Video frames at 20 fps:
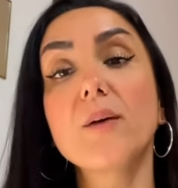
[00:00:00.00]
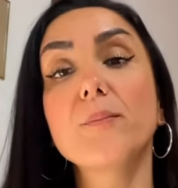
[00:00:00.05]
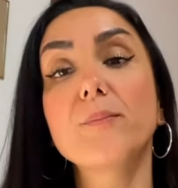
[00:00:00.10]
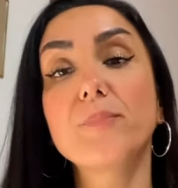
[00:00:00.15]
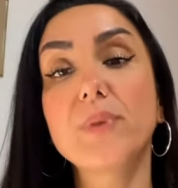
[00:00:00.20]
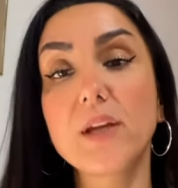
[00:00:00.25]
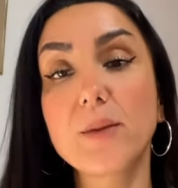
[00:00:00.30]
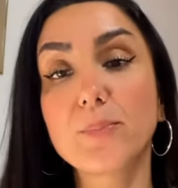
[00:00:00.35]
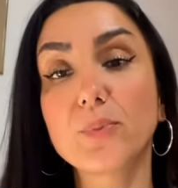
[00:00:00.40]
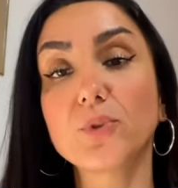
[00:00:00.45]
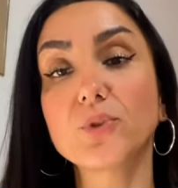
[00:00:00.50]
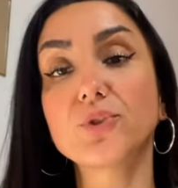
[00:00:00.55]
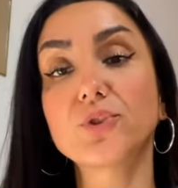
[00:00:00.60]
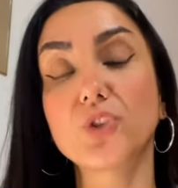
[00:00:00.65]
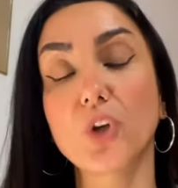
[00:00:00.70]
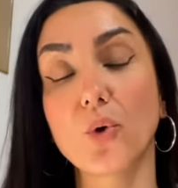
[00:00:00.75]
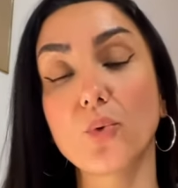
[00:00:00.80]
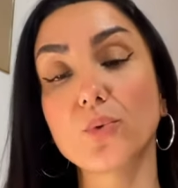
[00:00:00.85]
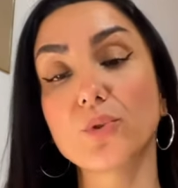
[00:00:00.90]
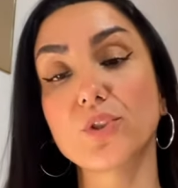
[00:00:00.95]
People
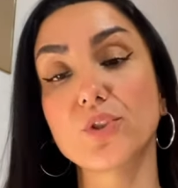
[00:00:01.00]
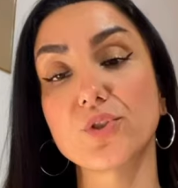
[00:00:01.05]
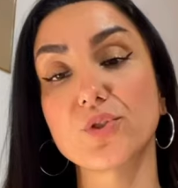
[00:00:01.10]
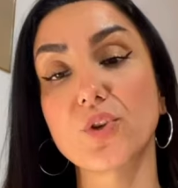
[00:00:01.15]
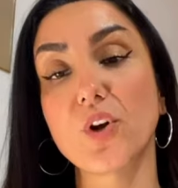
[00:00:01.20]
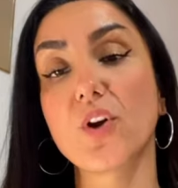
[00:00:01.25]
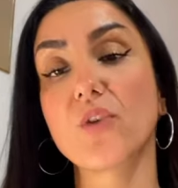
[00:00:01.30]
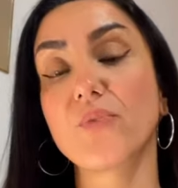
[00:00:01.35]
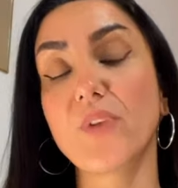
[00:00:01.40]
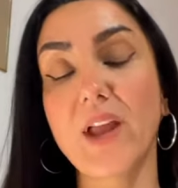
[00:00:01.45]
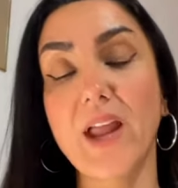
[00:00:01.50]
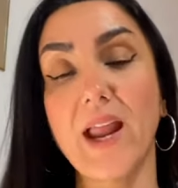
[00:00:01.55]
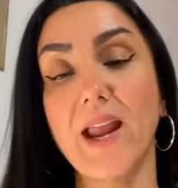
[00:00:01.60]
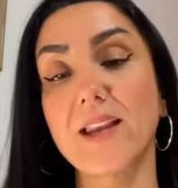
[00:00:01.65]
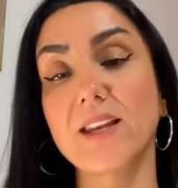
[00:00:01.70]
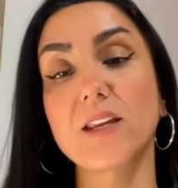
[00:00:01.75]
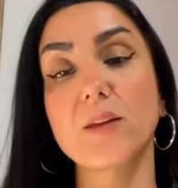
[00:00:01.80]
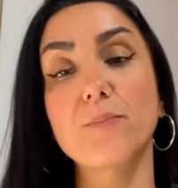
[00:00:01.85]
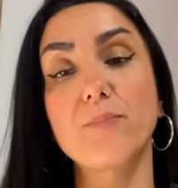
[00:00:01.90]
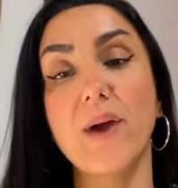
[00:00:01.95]
don't deserve
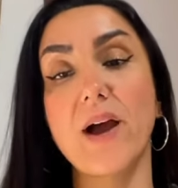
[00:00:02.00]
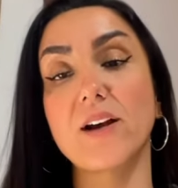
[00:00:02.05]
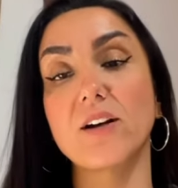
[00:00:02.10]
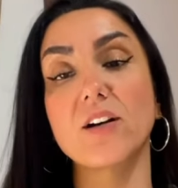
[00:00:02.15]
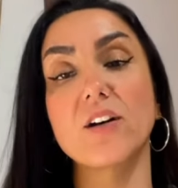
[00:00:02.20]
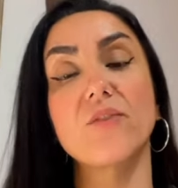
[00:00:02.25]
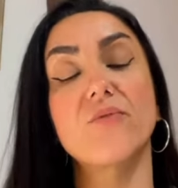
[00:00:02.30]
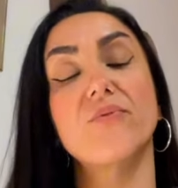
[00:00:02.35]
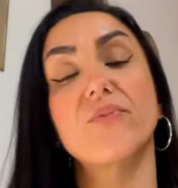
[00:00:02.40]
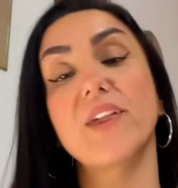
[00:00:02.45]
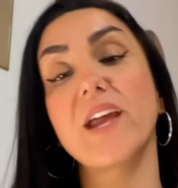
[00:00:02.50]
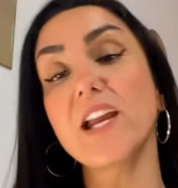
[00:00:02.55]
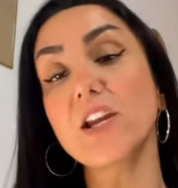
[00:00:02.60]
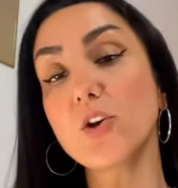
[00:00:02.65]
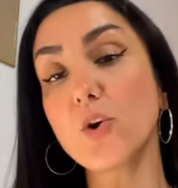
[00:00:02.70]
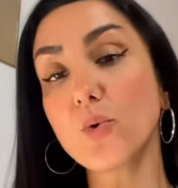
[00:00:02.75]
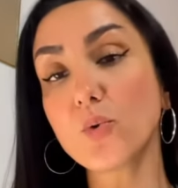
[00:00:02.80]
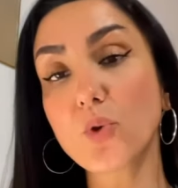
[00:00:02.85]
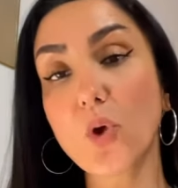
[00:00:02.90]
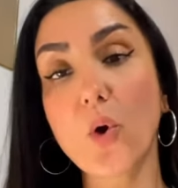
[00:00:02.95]
any better. If they
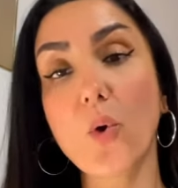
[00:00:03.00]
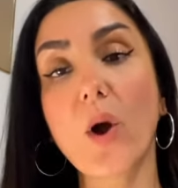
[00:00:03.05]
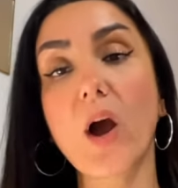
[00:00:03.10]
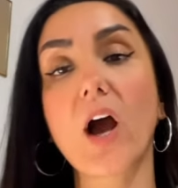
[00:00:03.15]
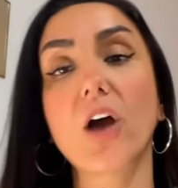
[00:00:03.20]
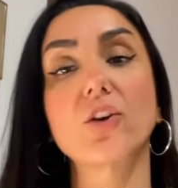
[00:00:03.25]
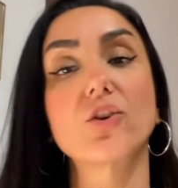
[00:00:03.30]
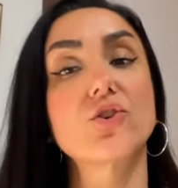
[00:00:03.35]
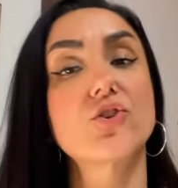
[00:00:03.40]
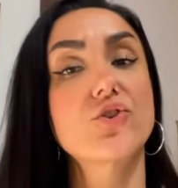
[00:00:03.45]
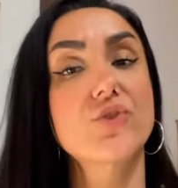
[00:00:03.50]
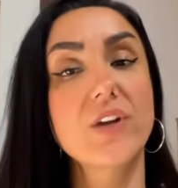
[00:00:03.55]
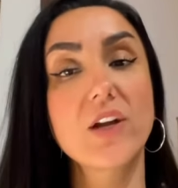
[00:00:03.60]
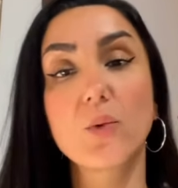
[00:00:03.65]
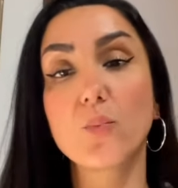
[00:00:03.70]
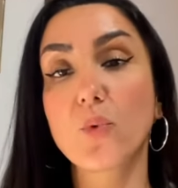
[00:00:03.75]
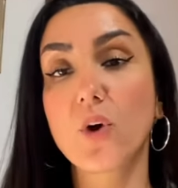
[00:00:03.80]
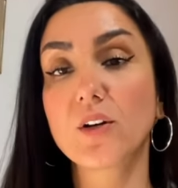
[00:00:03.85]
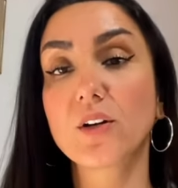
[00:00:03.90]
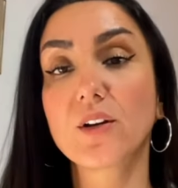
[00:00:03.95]
don't know how to treat
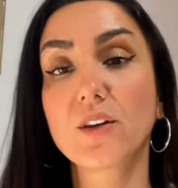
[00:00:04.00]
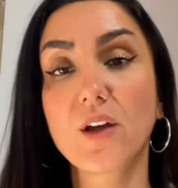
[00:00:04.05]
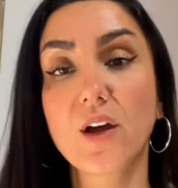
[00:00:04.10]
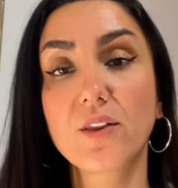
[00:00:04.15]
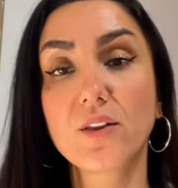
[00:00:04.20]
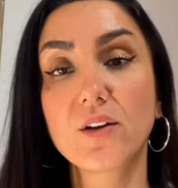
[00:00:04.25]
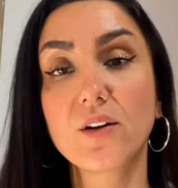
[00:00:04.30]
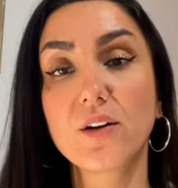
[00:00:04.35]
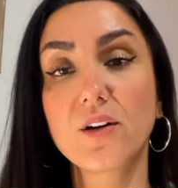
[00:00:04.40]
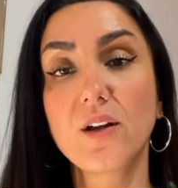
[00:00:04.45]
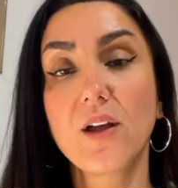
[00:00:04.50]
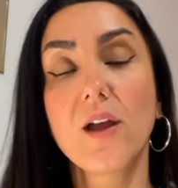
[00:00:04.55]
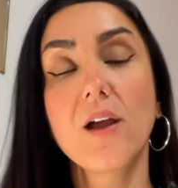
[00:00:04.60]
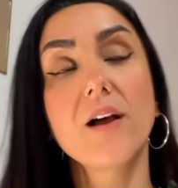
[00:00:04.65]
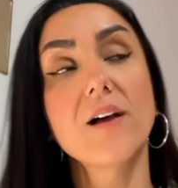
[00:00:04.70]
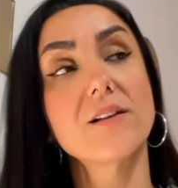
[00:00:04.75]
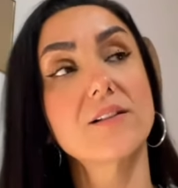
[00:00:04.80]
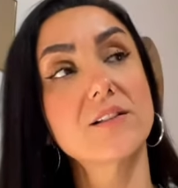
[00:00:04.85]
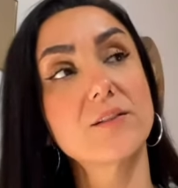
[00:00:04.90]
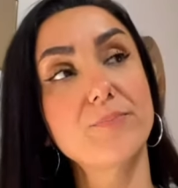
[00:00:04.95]
one another,
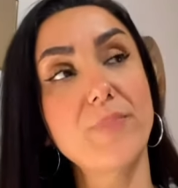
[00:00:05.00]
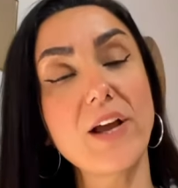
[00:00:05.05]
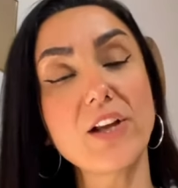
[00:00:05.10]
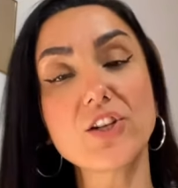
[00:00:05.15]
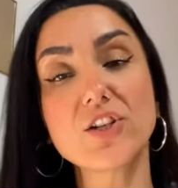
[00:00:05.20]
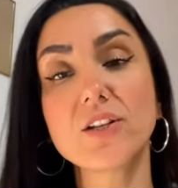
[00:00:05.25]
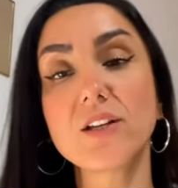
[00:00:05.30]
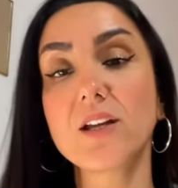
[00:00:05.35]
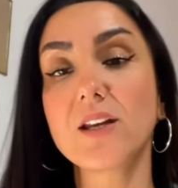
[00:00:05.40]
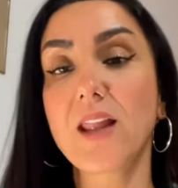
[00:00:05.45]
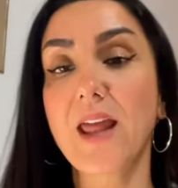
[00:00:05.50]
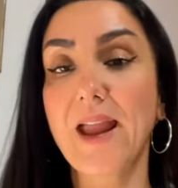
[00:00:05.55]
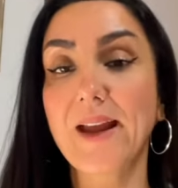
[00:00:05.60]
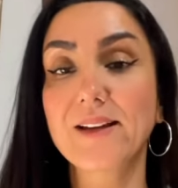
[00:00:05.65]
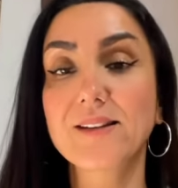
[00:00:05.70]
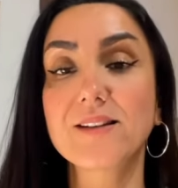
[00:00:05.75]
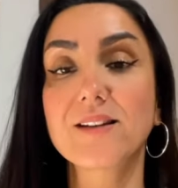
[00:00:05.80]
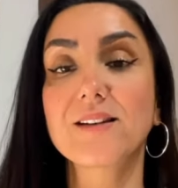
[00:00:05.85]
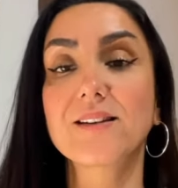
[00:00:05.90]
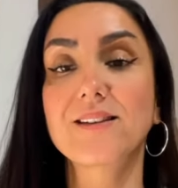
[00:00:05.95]
especially in
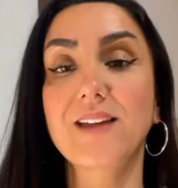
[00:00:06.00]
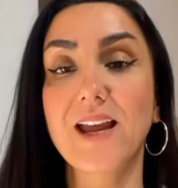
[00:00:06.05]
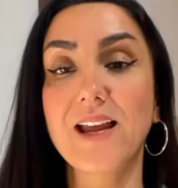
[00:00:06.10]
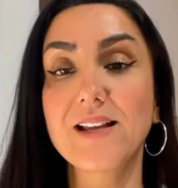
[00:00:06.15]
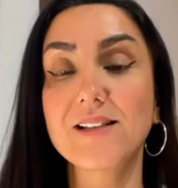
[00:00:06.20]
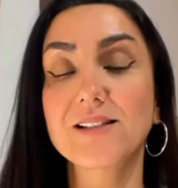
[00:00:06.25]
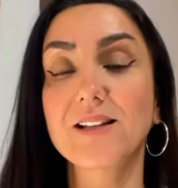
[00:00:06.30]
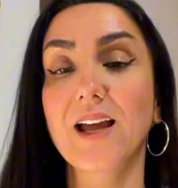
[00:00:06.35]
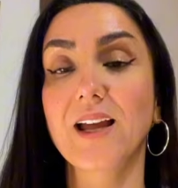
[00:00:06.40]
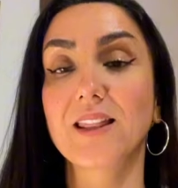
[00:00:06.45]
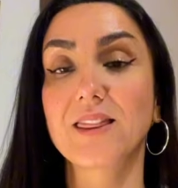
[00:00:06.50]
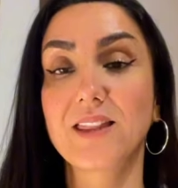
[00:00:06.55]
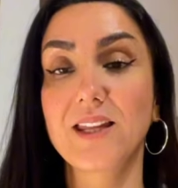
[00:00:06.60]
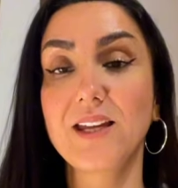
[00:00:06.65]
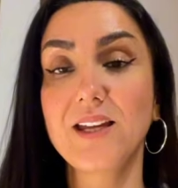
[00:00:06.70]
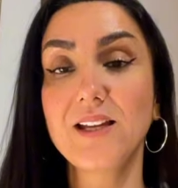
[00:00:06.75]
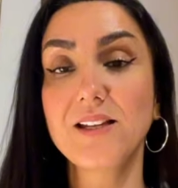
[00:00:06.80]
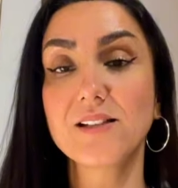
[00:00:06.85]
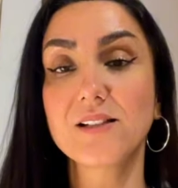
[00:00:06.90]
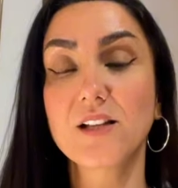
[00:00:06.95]
hectic days like
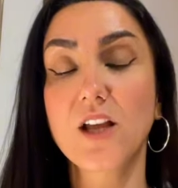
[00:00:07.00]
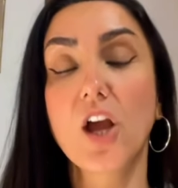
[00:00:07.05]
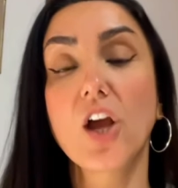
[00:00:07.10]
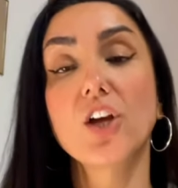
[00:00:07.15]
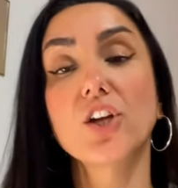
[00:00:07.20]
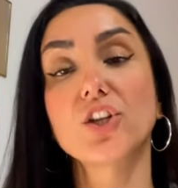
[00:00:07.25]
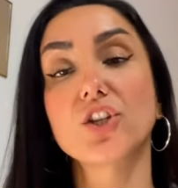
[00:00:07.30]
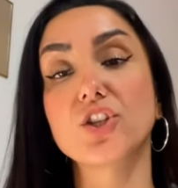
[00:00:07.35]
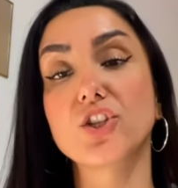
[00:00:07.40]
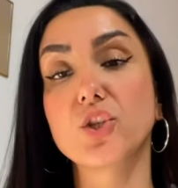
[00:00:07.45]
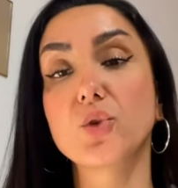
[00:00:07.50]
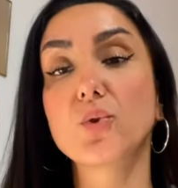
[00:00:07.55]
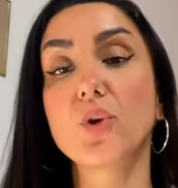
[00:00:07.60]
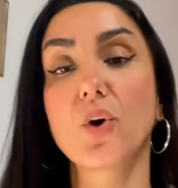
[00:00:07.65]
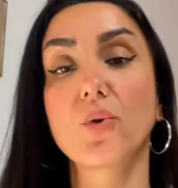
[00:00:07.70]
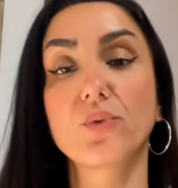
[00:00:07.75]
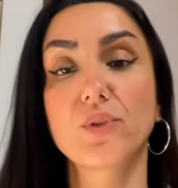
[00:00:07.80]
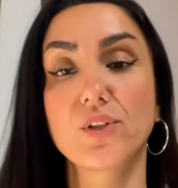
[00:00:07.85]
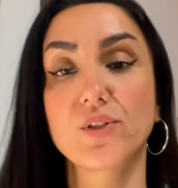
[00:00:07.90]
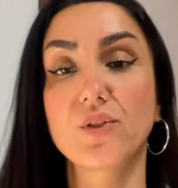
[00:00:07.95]
these, you
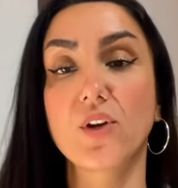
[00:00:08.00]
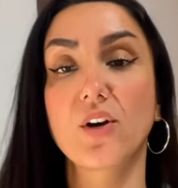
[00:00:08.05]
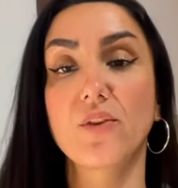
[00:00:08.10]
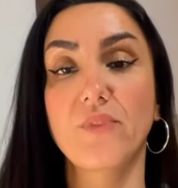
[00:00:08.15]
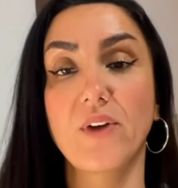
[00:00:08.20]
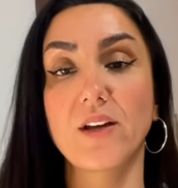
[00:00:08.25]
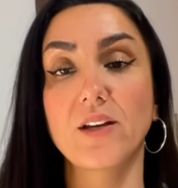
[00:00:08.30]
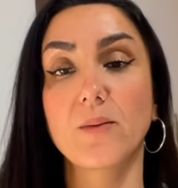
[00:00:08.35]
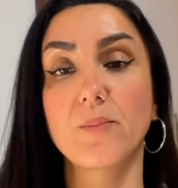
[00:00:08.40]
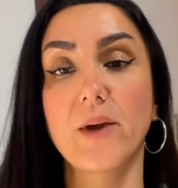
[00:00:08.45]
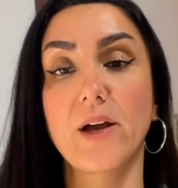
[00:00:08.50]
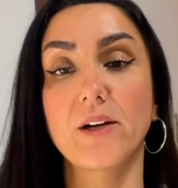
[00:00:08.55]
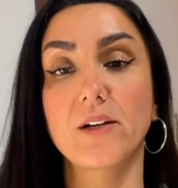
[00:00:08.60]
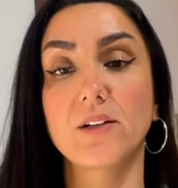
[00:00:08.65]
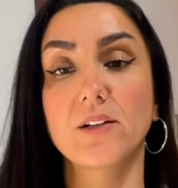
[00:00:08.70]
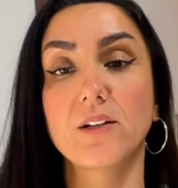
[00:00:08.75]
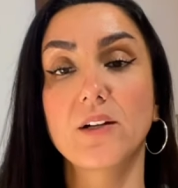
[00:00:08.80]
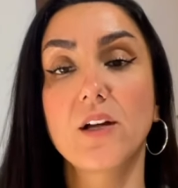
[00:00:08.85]
don't deserve any better.